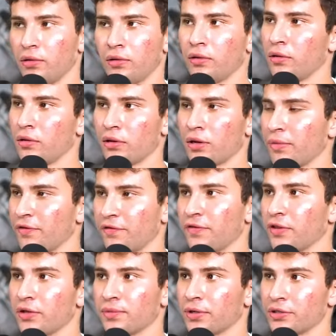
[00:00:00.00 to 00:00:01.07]
Yeah. I'm gonna
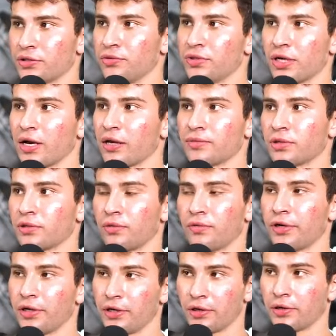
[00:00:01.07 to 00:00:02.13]
fill up like two times on the
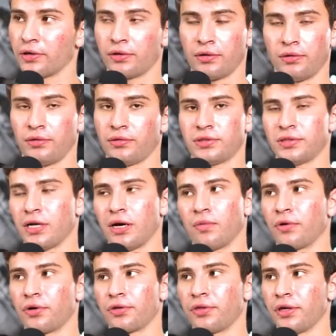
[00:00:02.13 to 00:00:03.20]
way here it's not
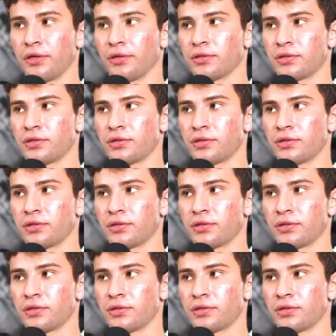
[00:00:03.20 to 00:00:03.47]
worth it.